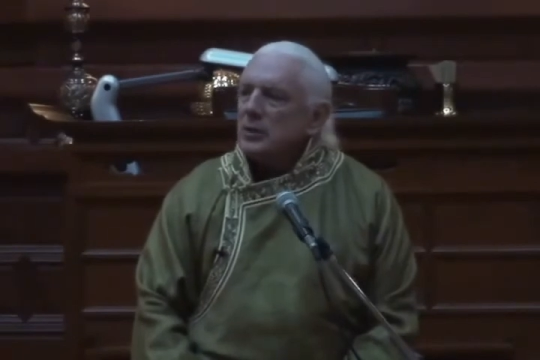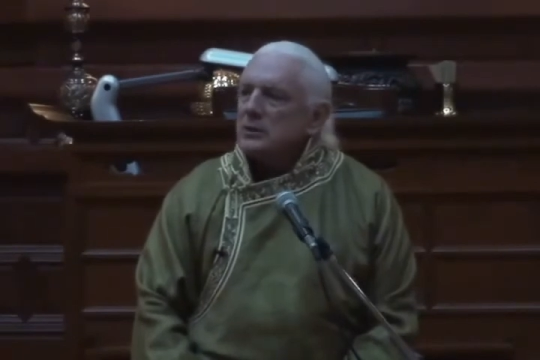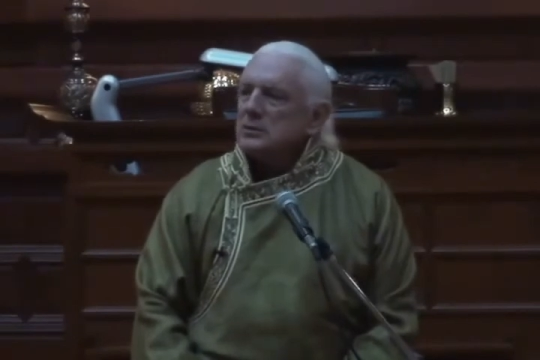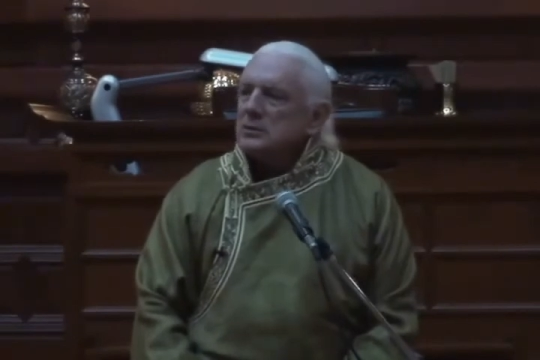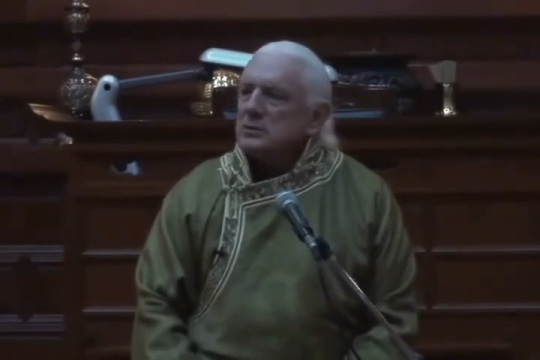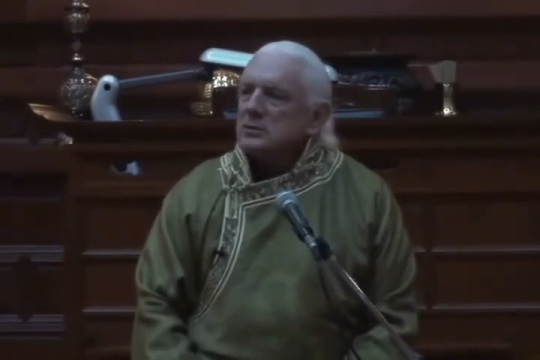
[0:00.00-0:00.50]

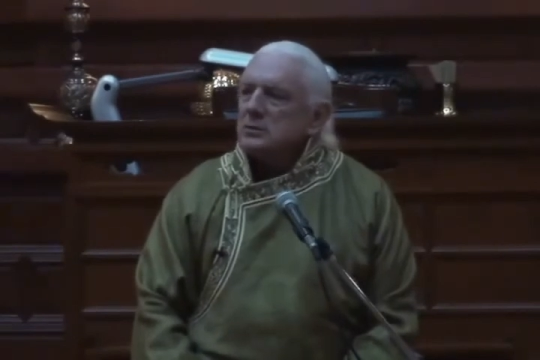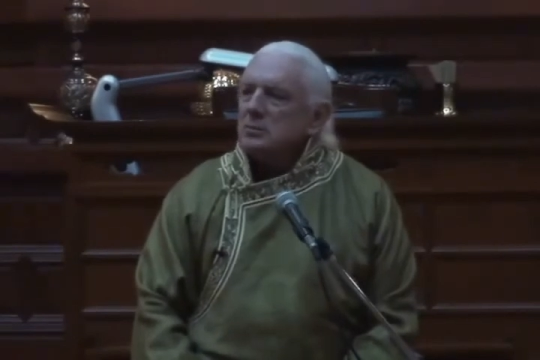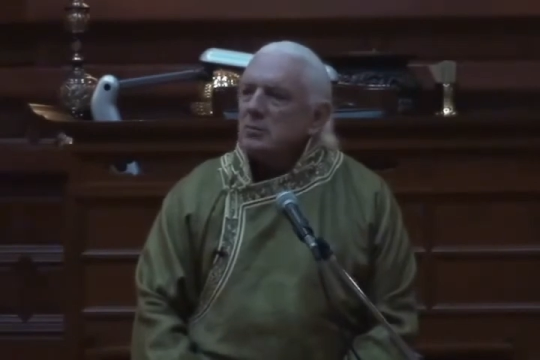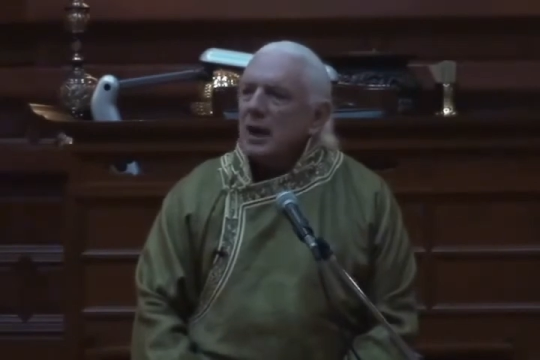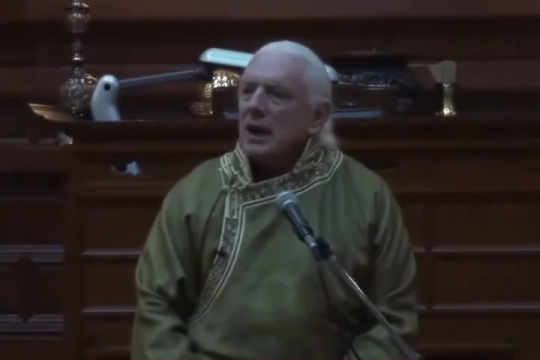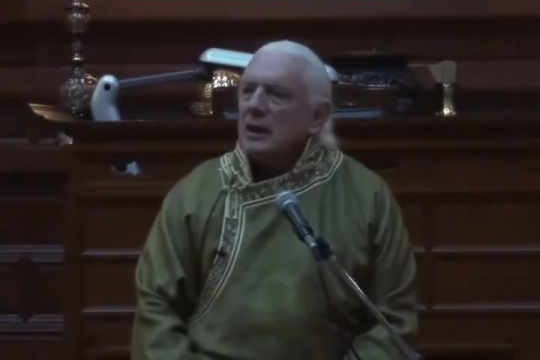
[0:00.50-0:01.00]
one's
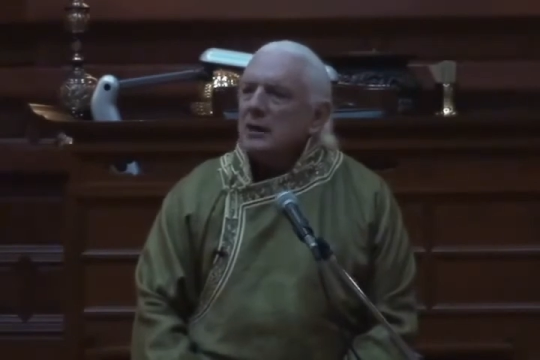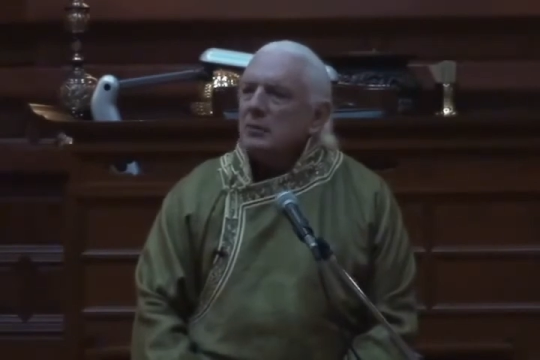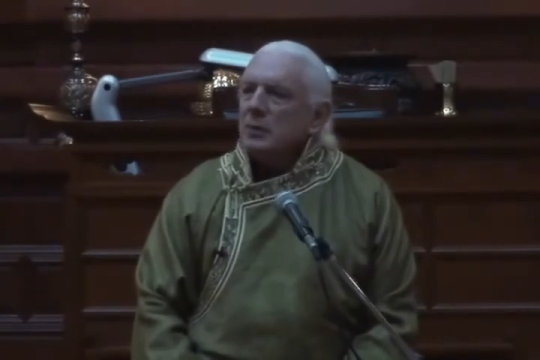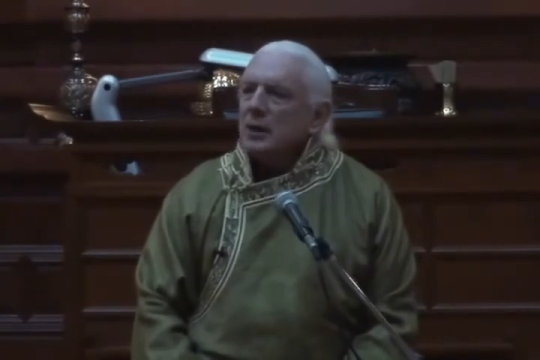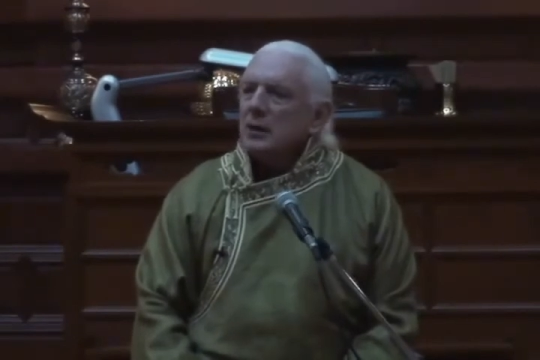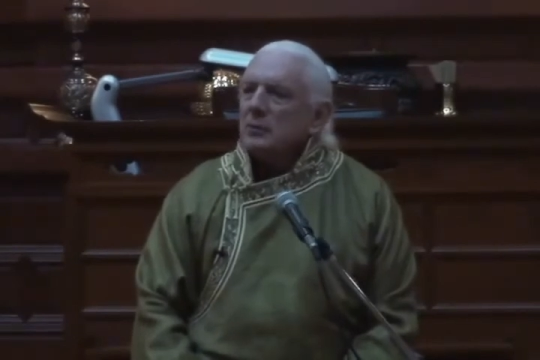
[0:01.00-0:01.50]

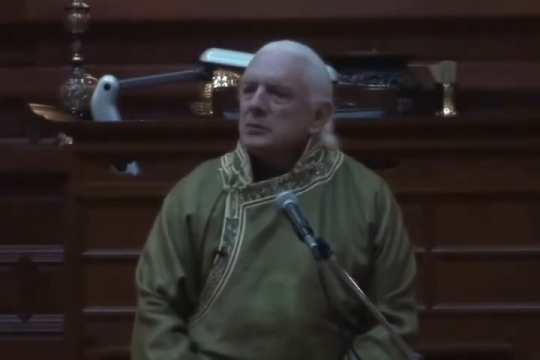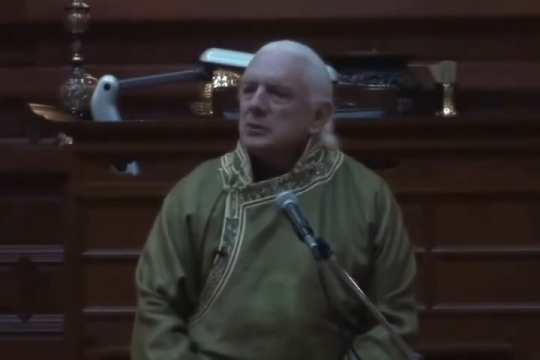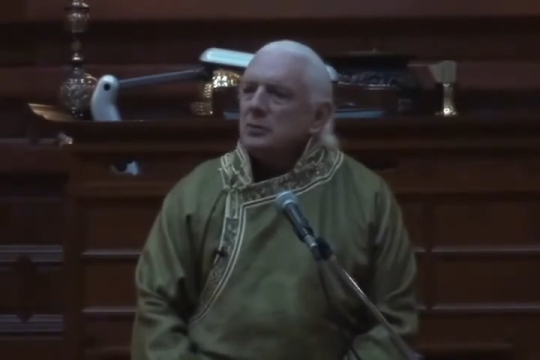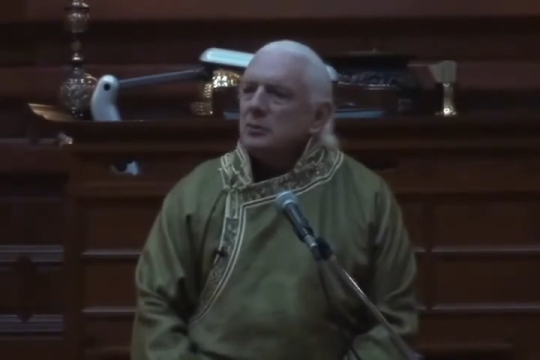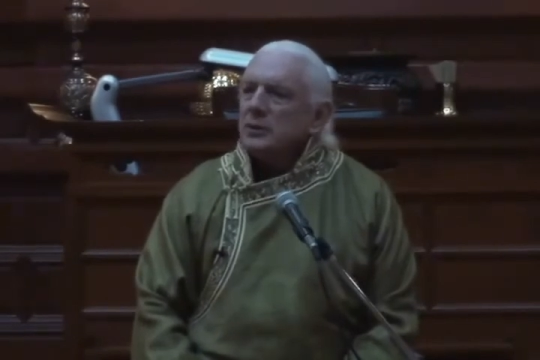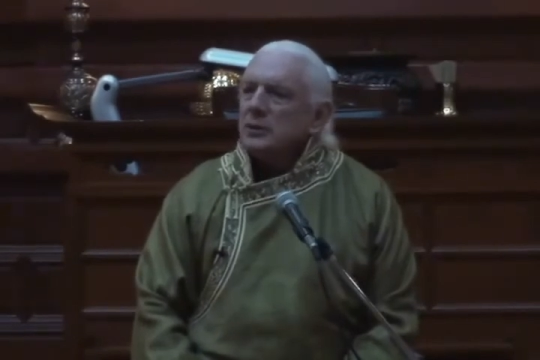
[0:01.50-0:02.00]
mind becomes
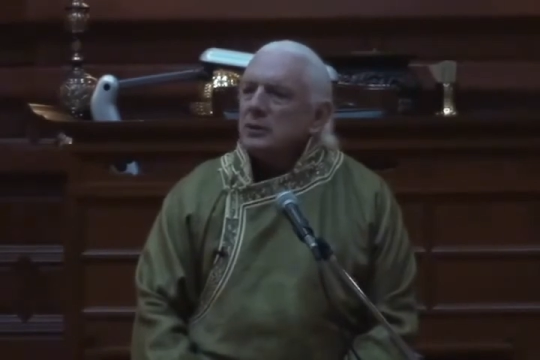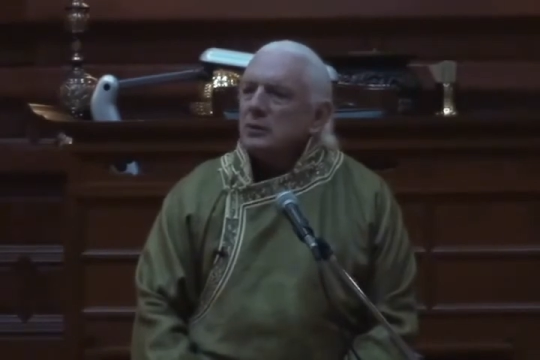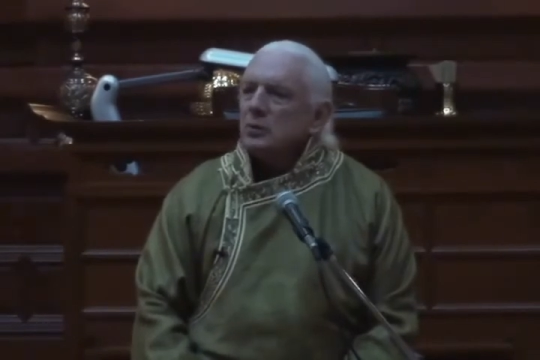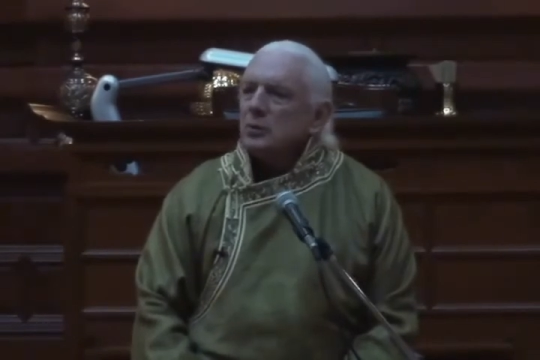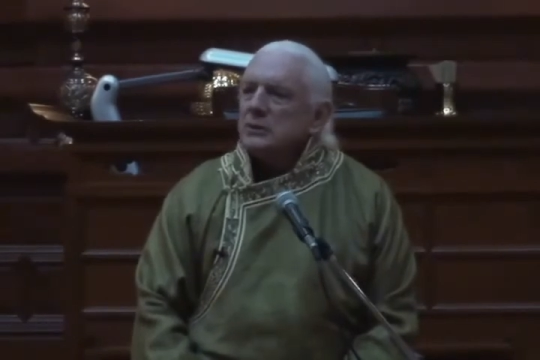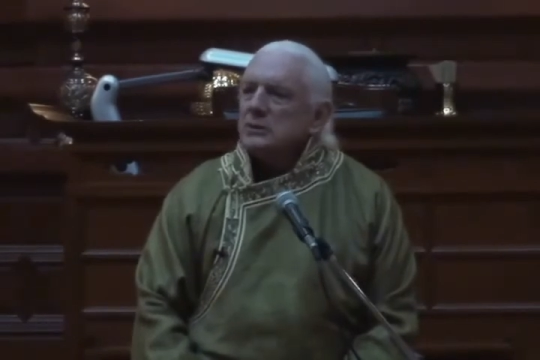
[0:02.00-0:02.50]
complete
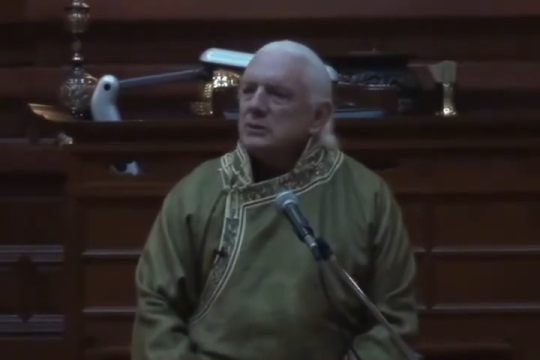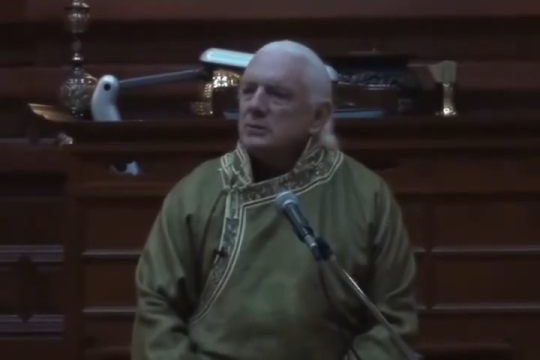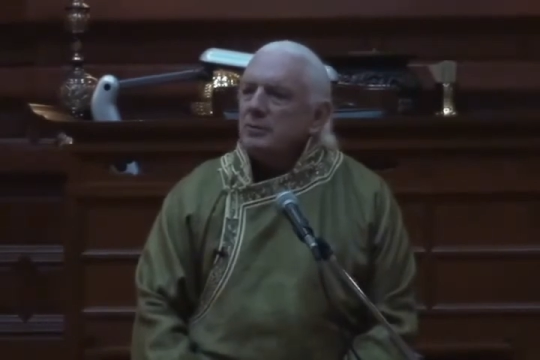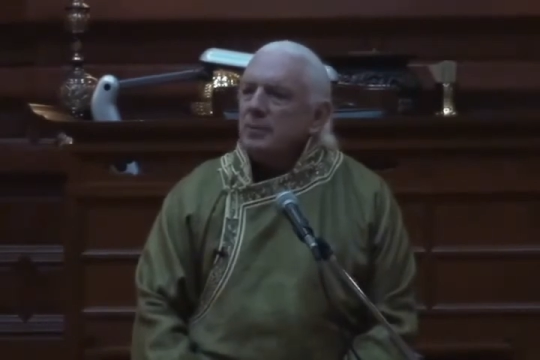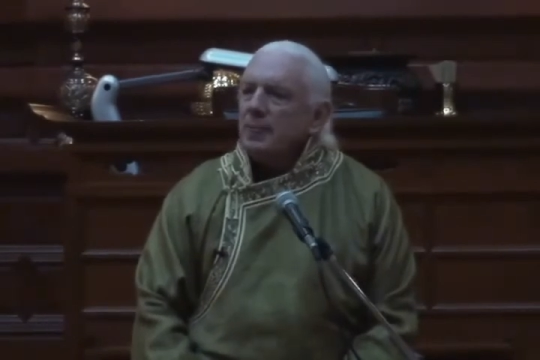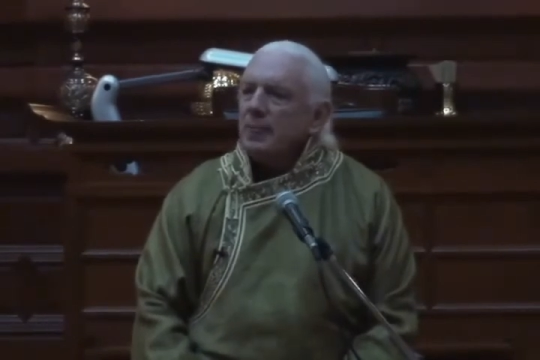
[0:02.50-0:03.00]

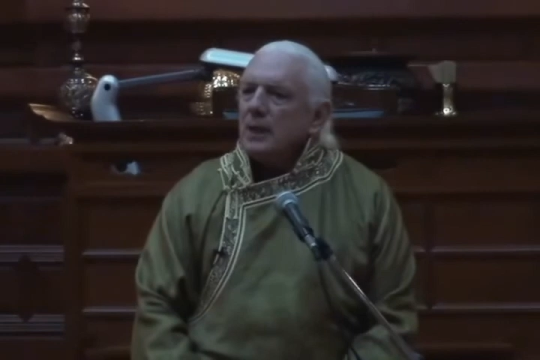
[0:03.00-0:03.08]
wisdom,